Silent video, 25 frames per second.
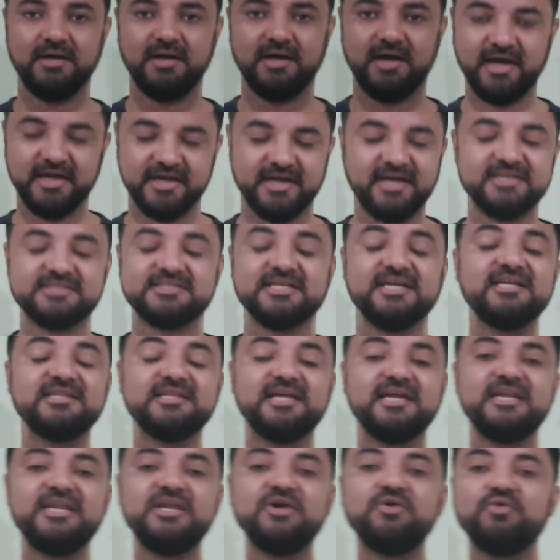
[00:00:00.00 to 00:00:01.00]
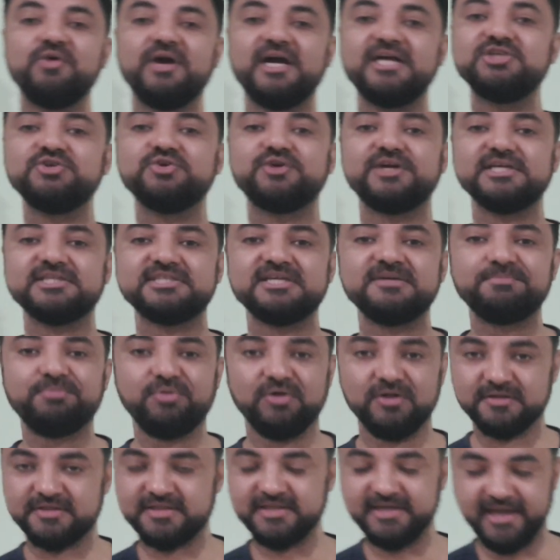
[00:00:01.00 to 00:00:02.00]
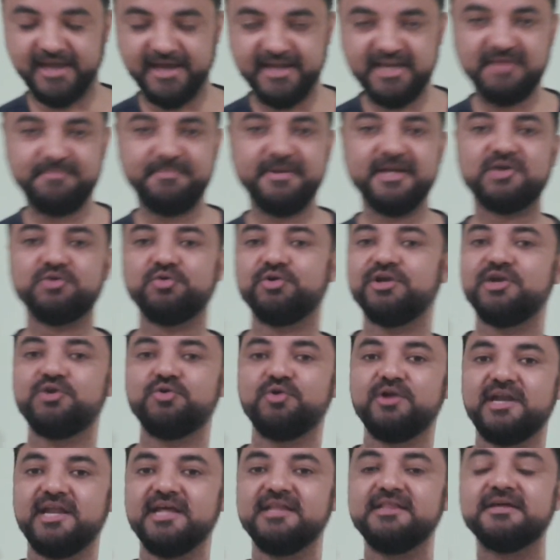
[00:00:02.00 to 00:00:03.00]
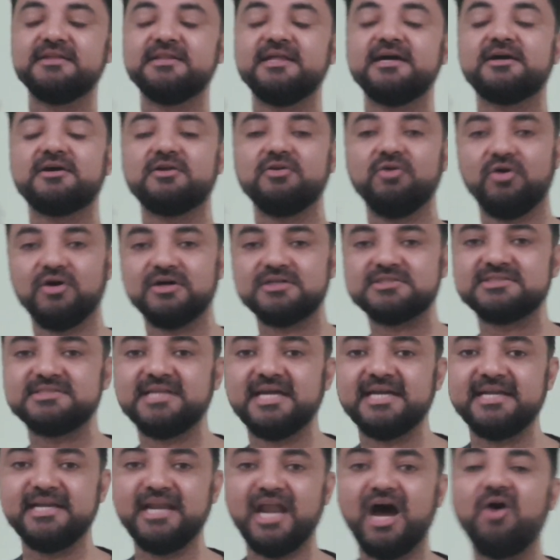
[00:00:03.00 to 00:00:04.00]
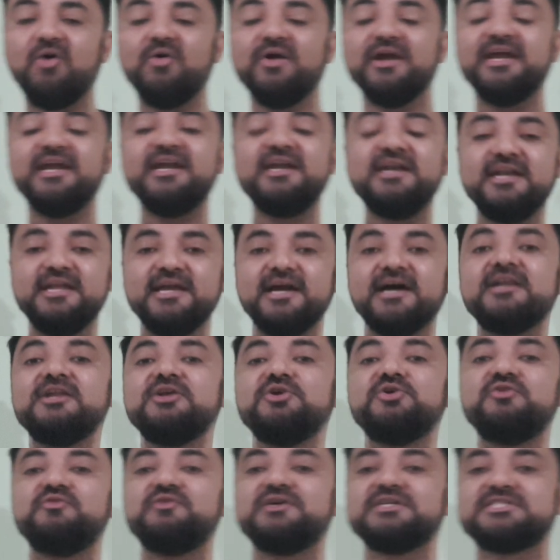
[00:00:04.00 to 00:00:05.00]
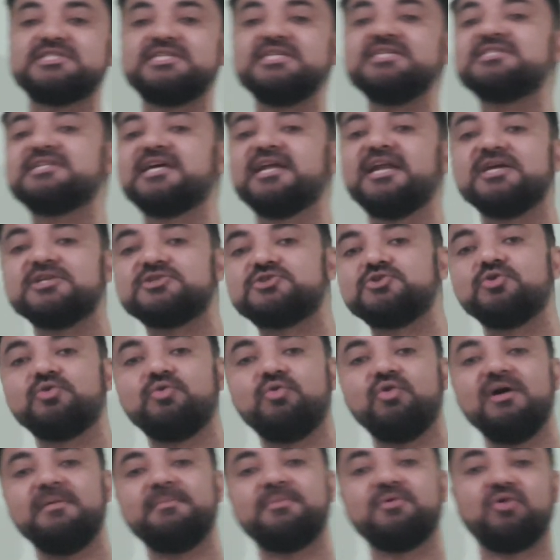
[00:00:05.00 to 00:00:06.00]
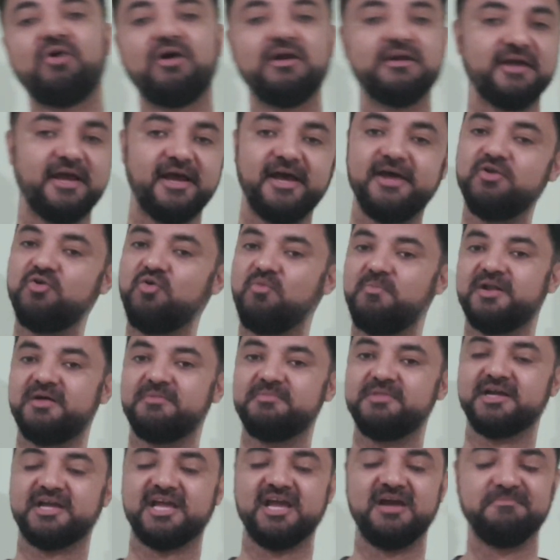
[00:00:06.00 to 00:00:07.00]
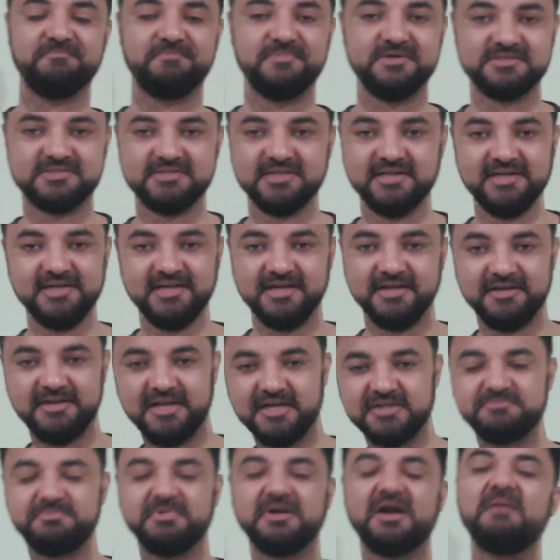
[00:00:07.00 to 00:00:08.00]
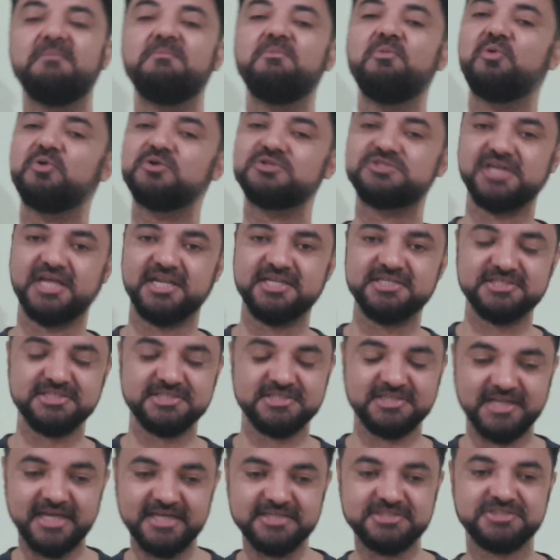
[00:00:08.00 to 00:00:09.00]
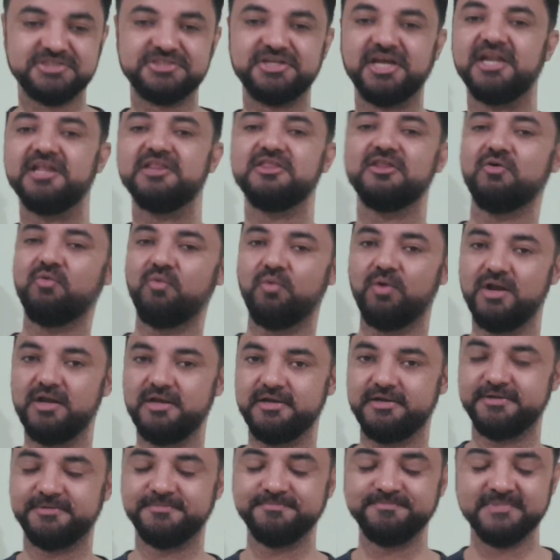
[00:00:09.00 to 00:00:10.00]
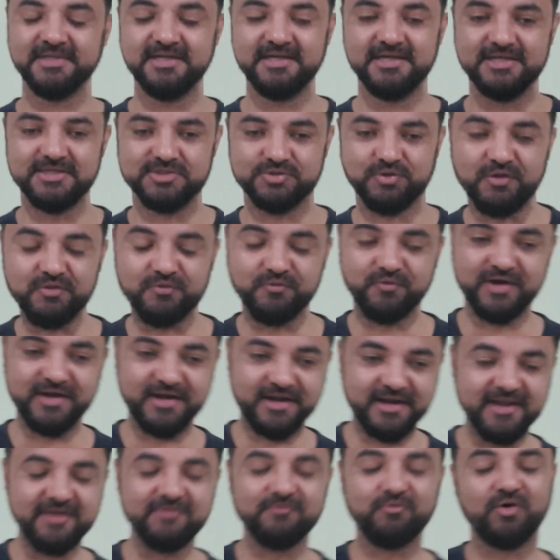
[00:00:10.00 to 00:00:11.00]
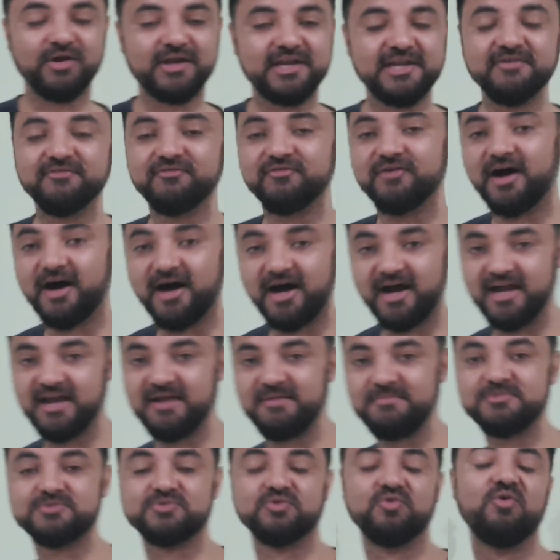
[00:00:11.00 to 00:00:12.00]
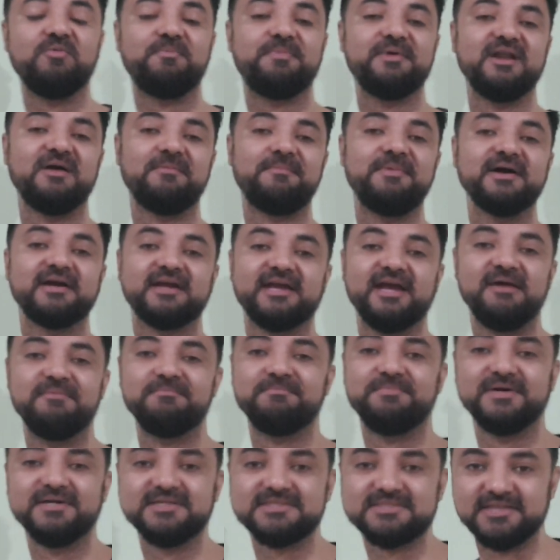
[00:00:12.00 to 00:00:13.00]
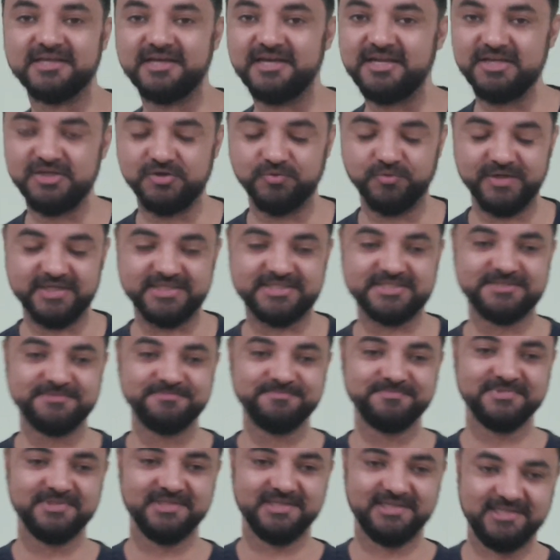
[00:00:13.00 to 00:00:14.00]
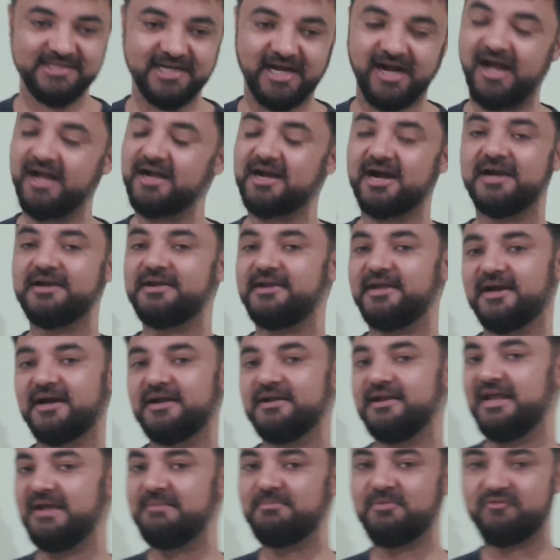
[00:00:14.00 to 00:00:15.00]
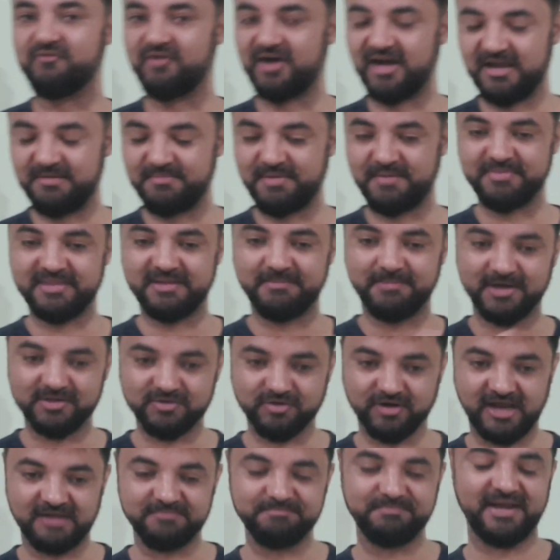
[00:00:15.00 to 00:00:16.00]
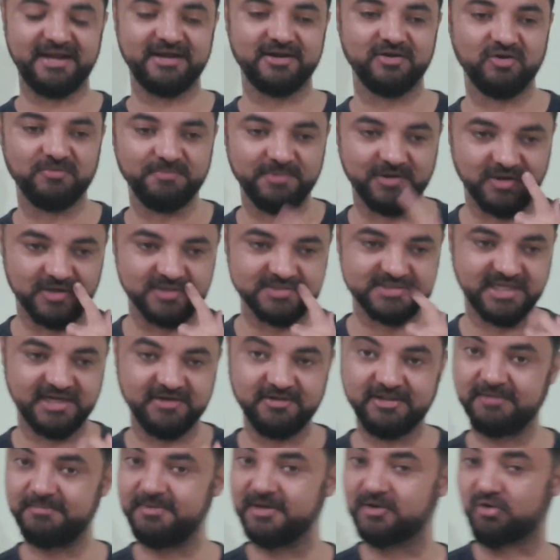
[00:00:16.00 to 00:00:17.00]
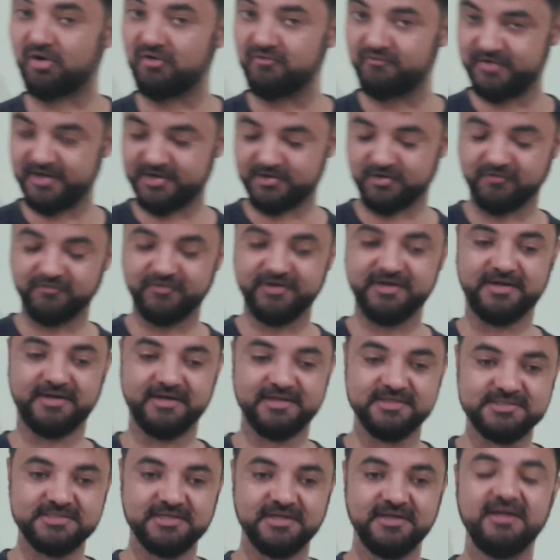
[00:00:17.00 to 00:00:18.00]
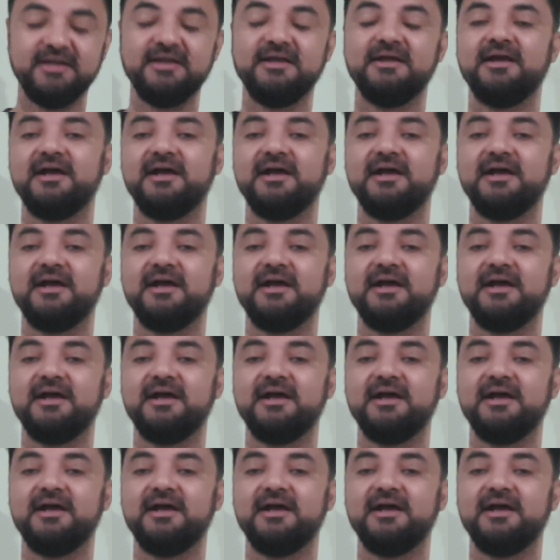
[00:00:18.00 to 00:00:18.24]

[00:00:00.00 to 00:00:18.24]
Hi guys, in the new education policy, NEP 2020, there's a clause that now Indian universities can also go abroad and open up the campus. Let's become more challenges, let's challenge the world. So I was wondering, what if IIMs open up a campus in US? Yeah, I can't take a name of IIM Ahmedabad or IIM Bangalore because then there'll be a conflict of interest.